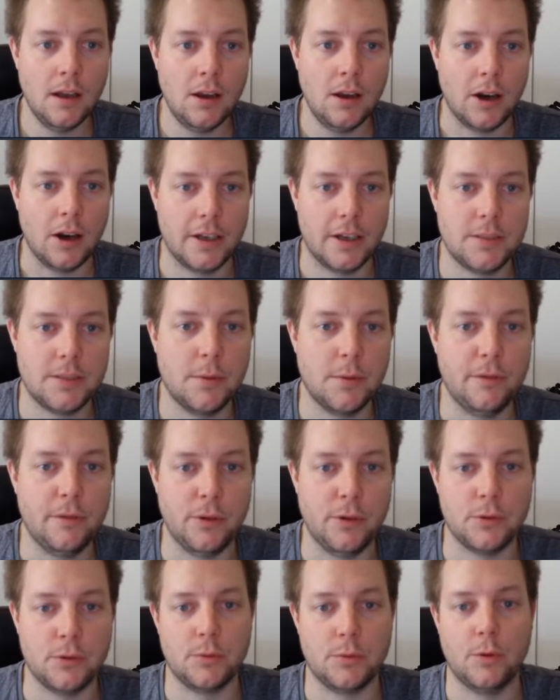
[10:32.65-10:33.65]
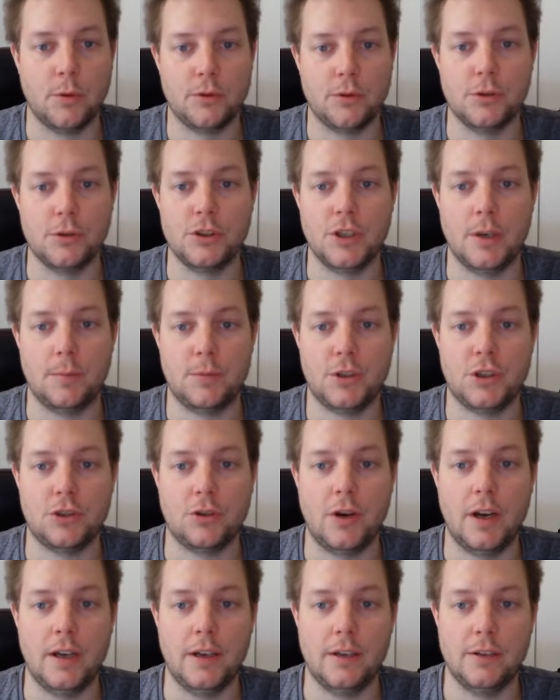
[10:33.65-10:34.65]
I guess my viewers will want to jump
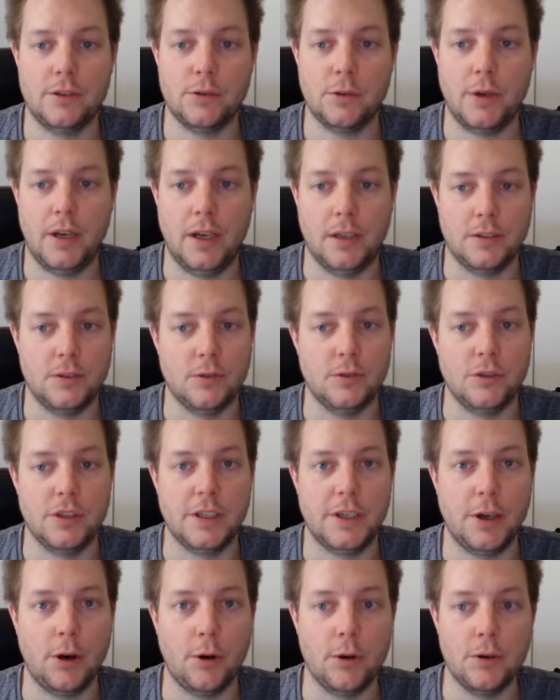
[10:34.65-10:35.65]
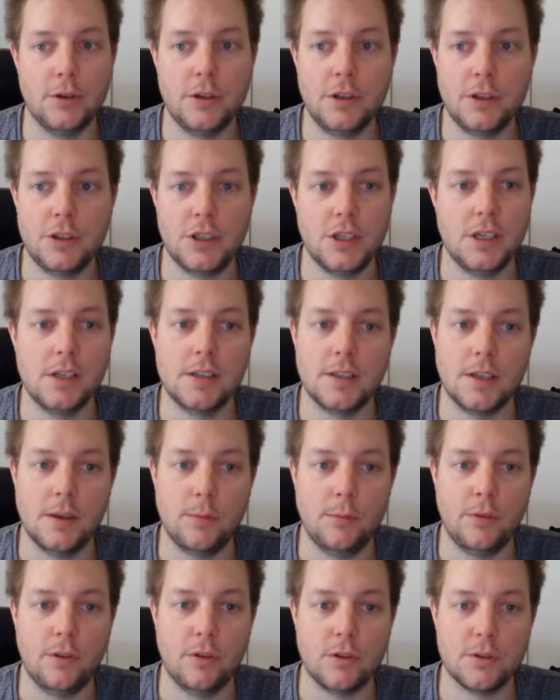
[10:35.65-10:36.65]
straight into how to decode
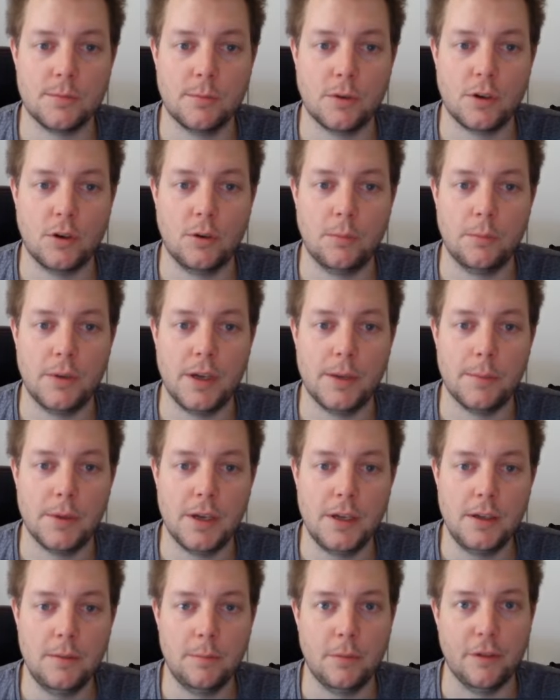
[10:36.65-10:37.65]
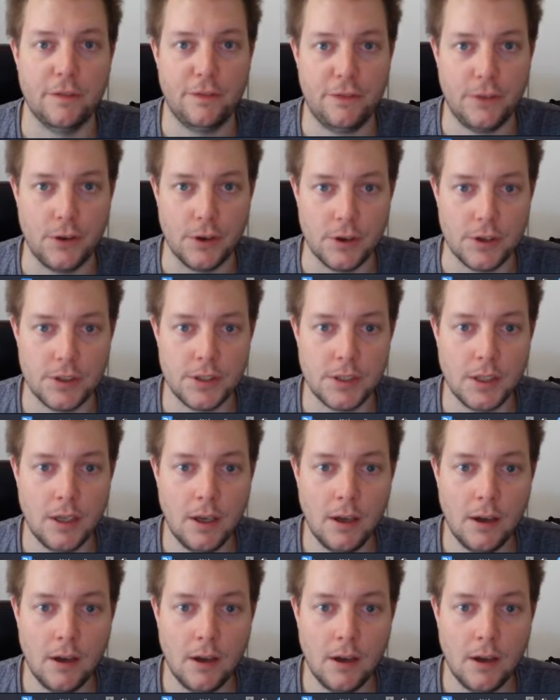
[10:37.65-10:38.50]
GSM with Osmocom-BB, but first,